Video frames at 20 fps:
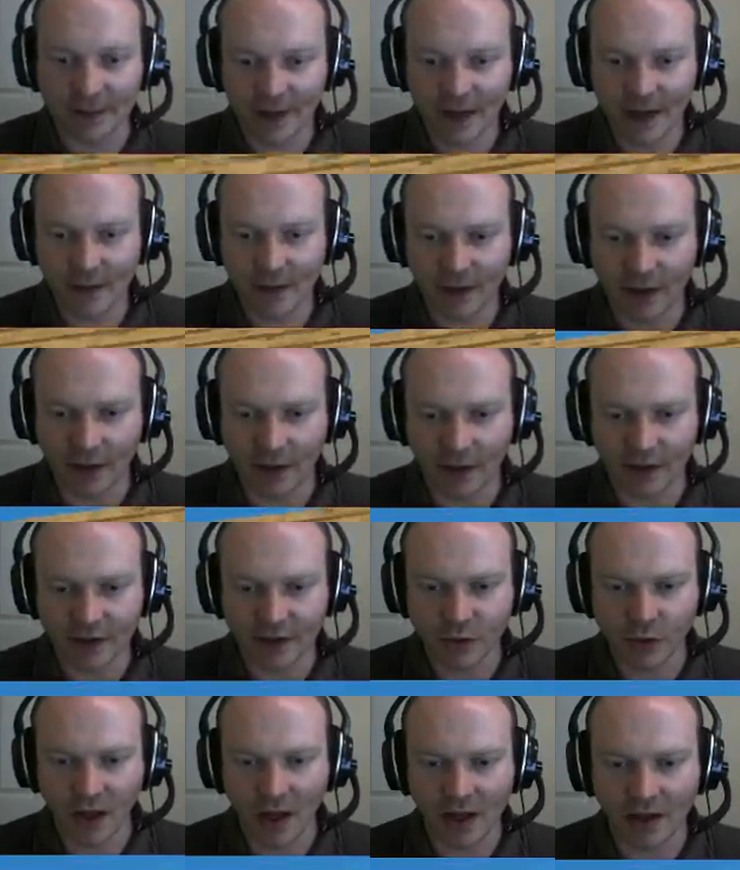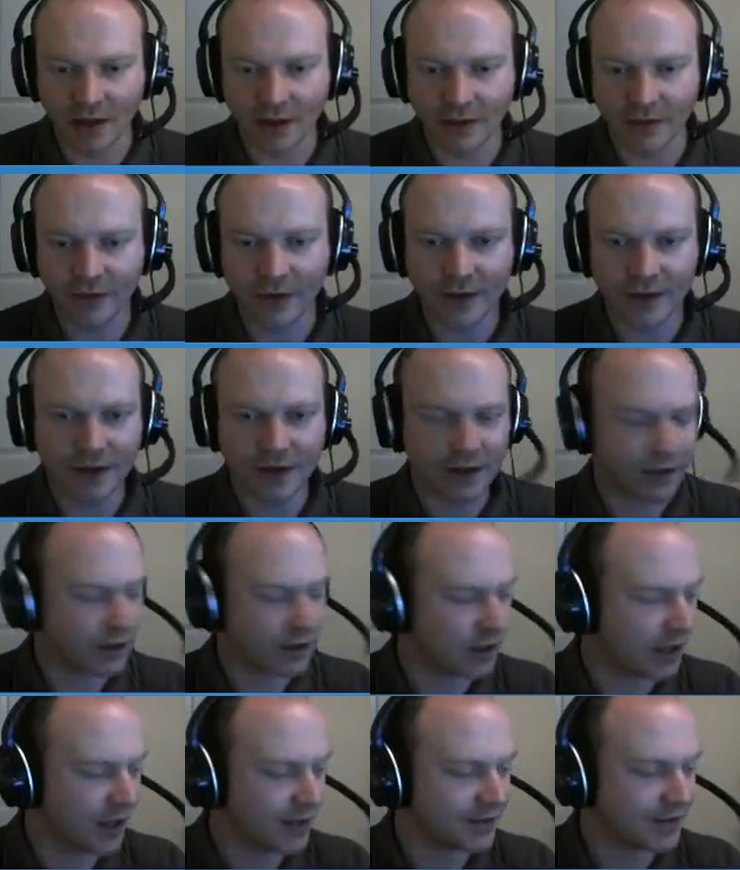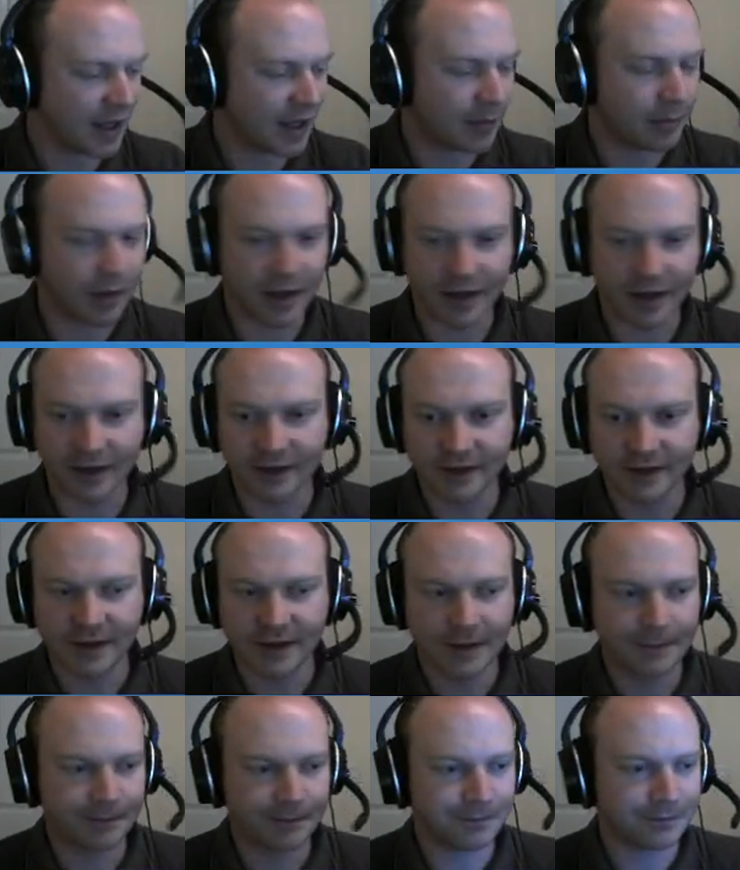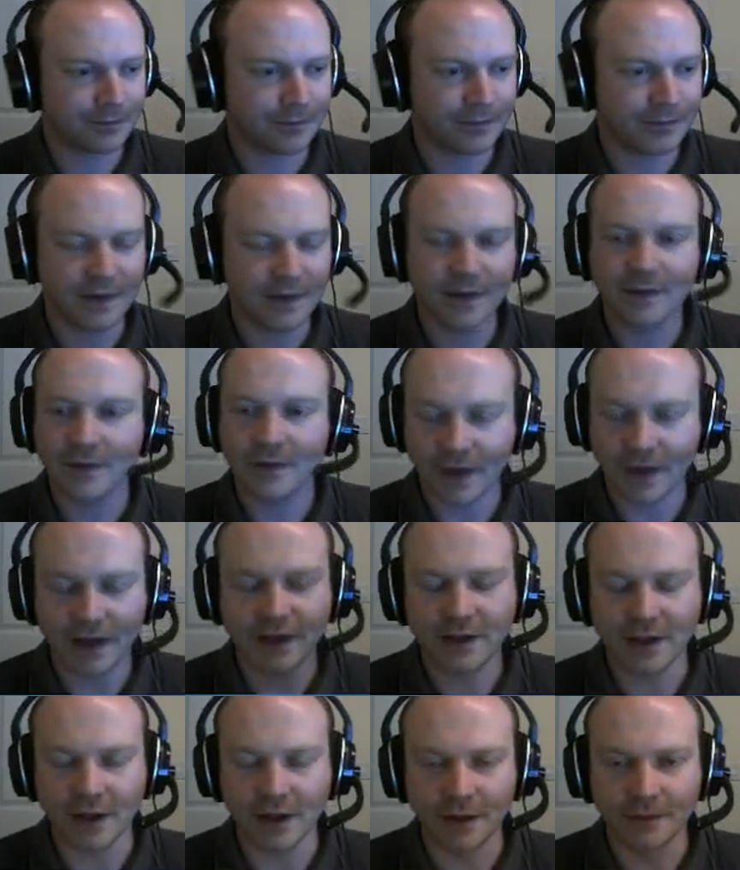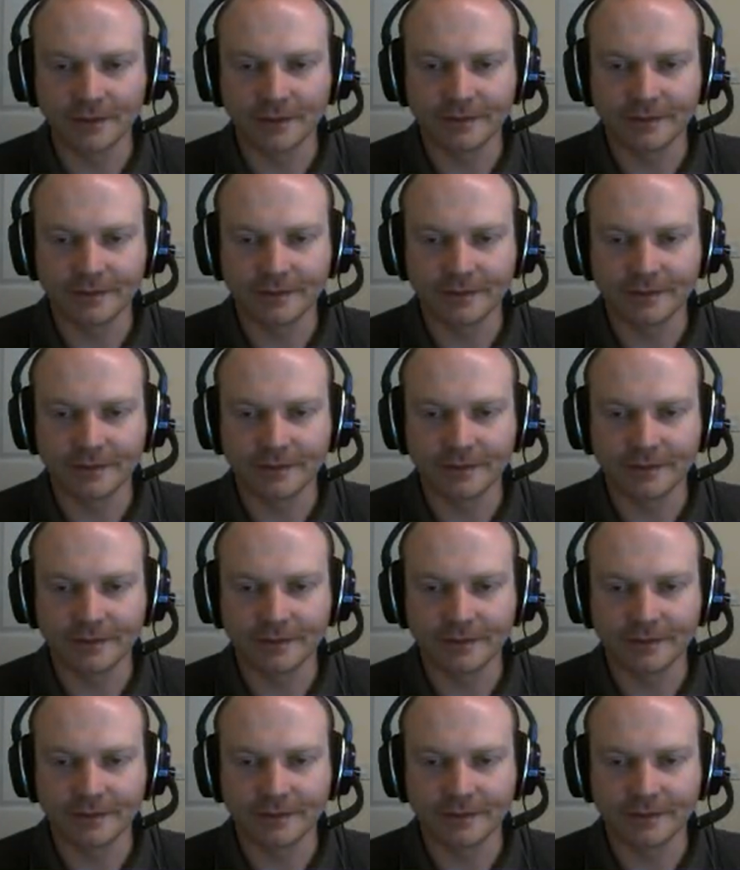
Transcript: Here we go. 12 clay saplings. Thank you.